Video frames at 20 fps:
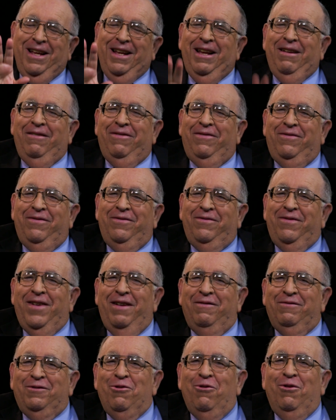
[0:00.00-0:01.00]
if
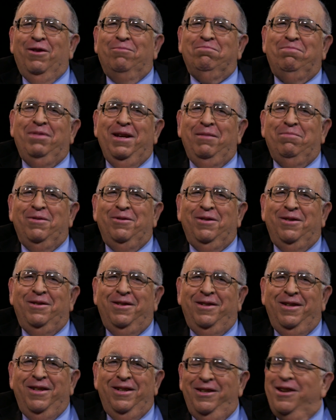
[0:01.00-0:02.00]
I've taught
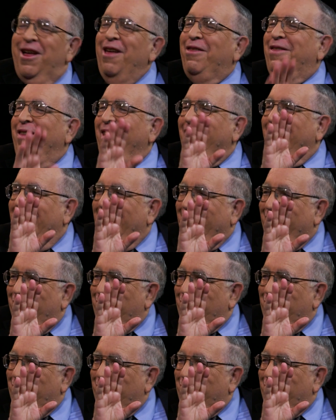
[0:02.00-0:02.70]
people nothing, I